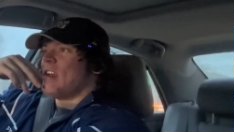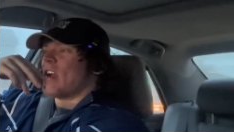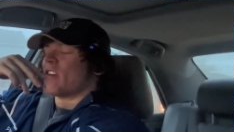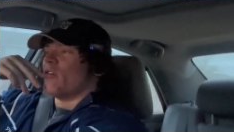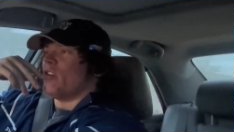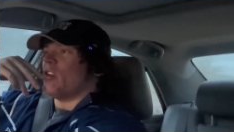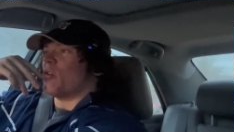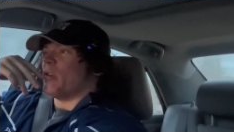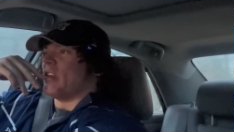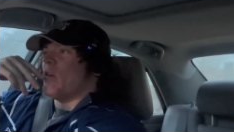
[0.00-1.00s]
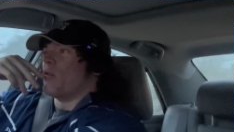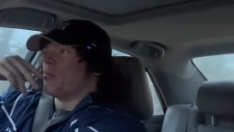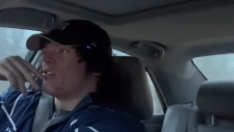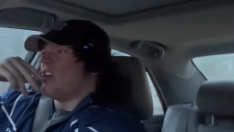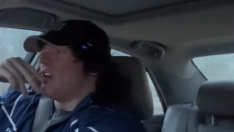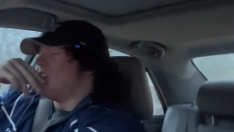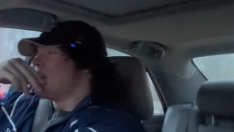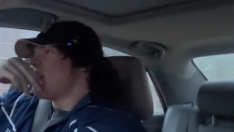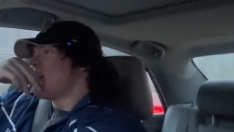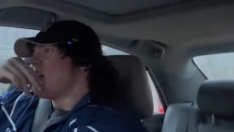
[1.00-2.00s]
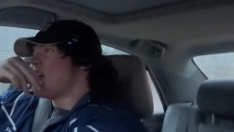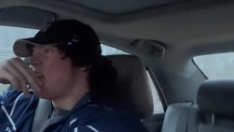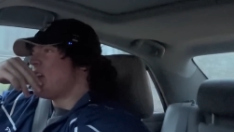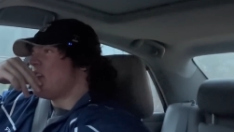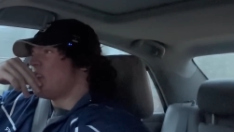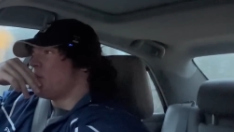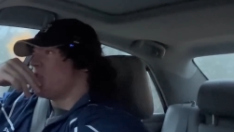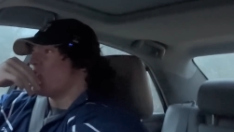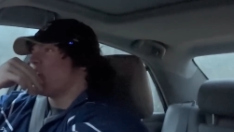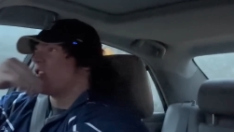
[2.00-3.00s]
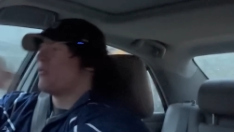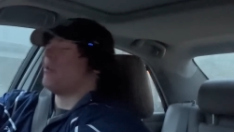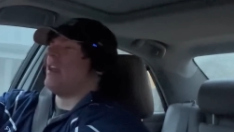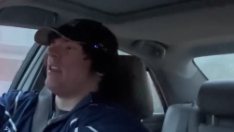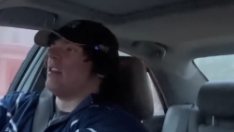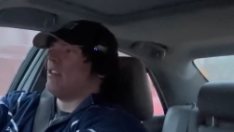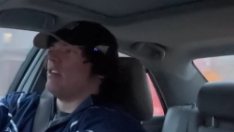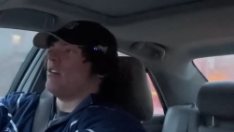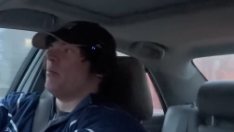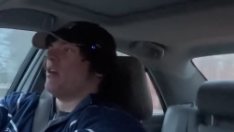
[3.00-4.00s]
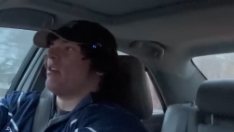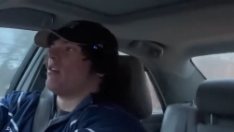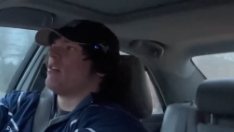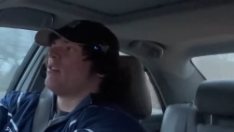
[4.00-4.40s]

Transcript: I don't know if you can really get what I'm saying. Let me try to explain it a little better.